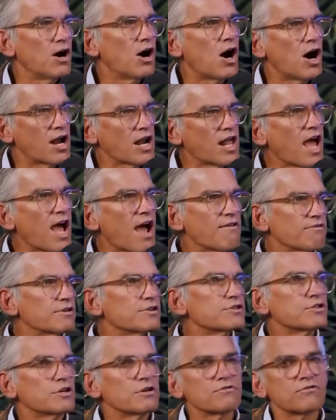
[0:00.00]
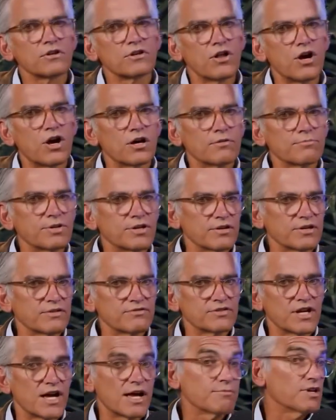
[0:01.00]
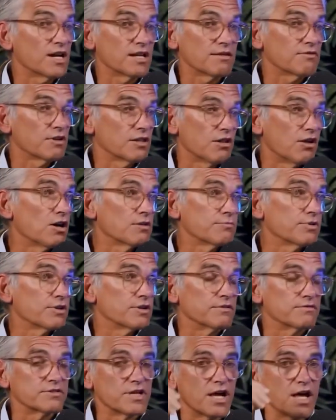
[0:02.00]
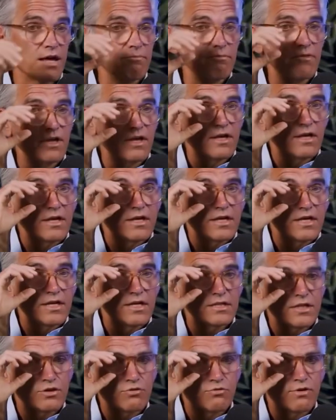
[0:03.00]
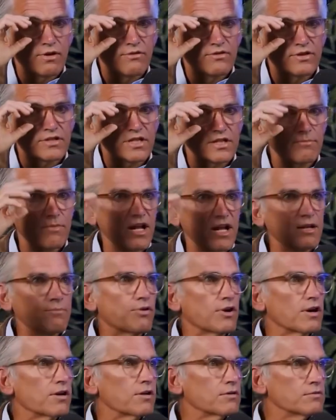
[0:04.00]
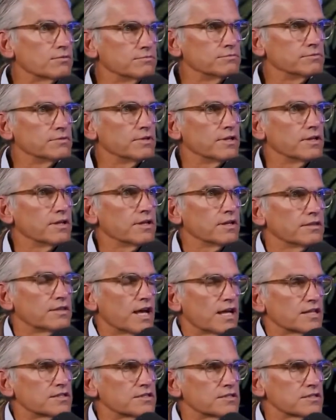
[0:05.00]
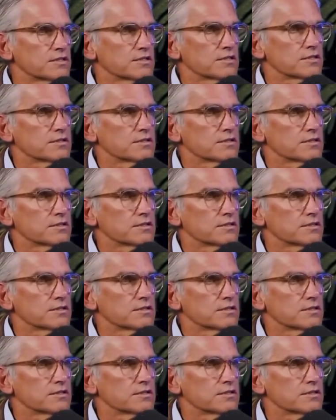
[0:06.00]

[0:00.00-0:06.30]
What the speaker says: on average over a long period of time, not even a long period of time, is equivalent to the money printer. That's,